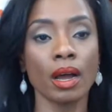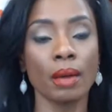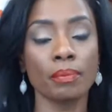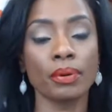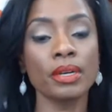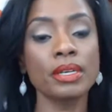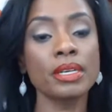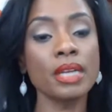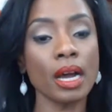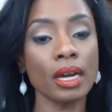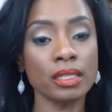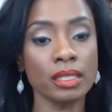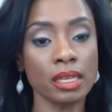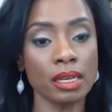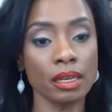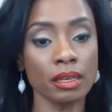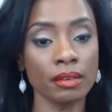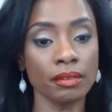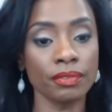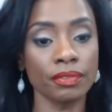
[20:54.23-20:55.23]

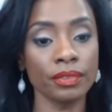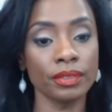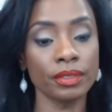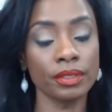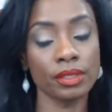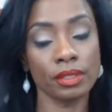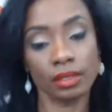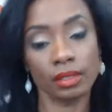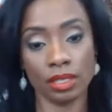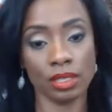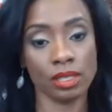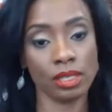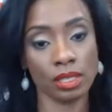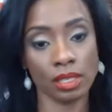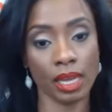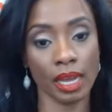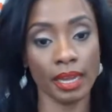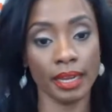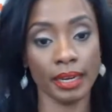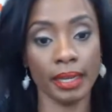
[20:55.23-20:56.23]
productive to
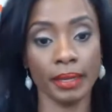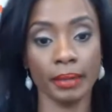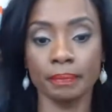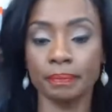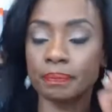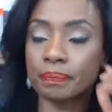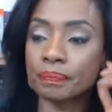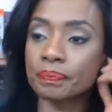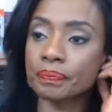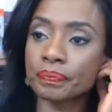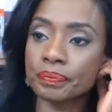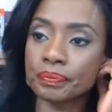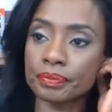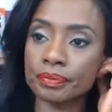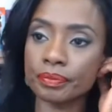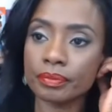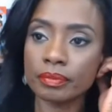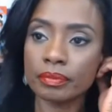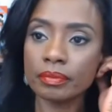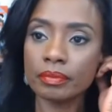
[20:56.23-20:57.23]
society.
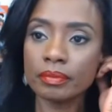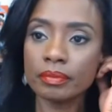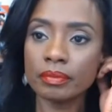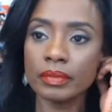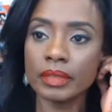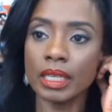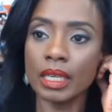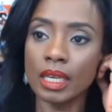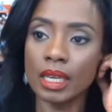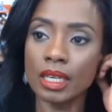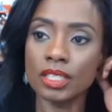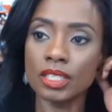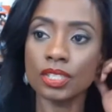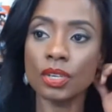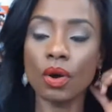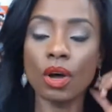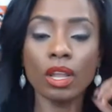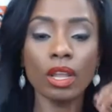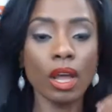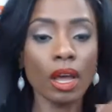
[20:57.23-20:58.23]

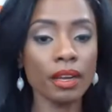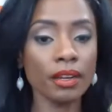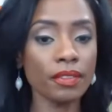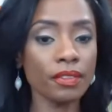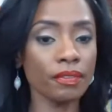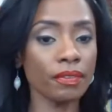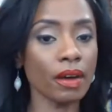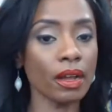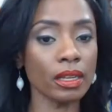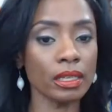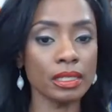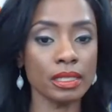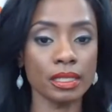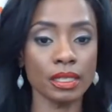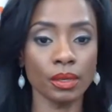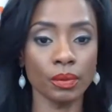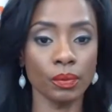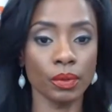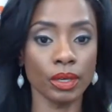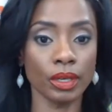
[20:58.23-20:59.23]
So a lot of the
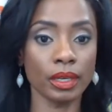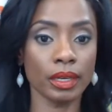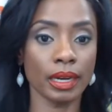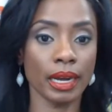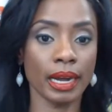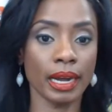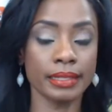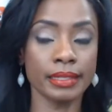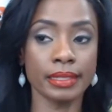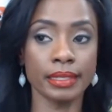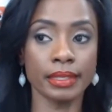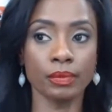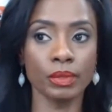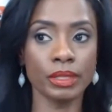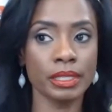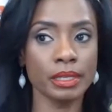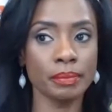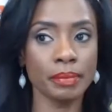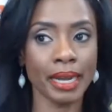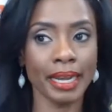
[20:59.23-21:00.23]
volunteer work I did
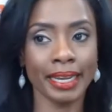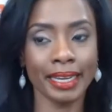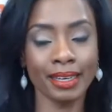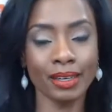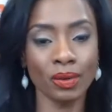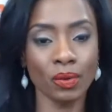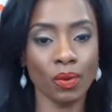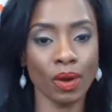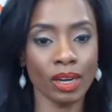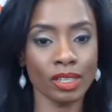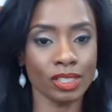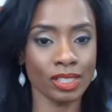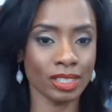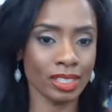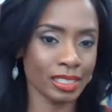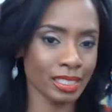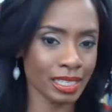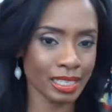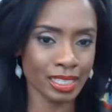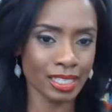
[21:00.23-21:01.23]
was in my hidden quadrant,
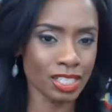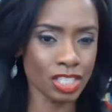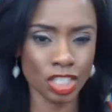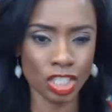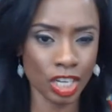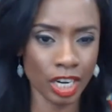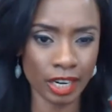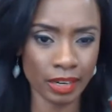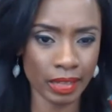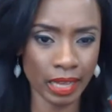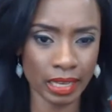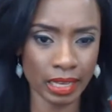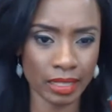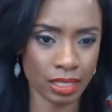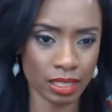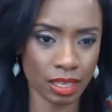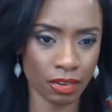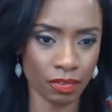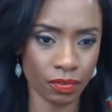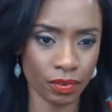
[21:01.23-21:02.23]
because I didn't share that
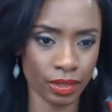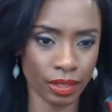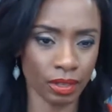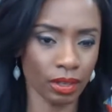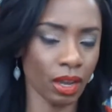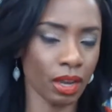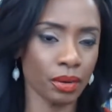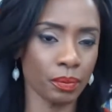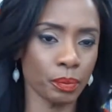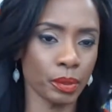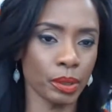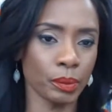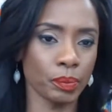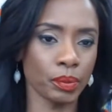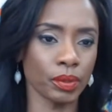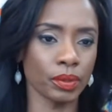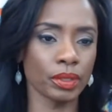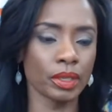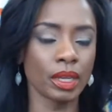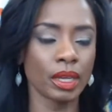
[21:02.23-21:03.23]
stuff with a lot of
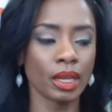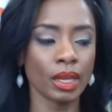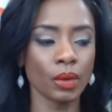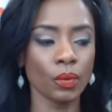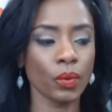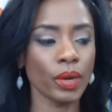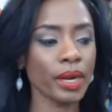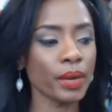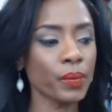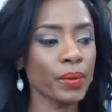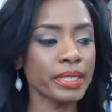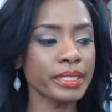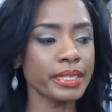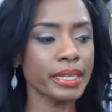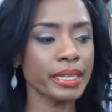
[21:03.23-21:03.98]
people. When I went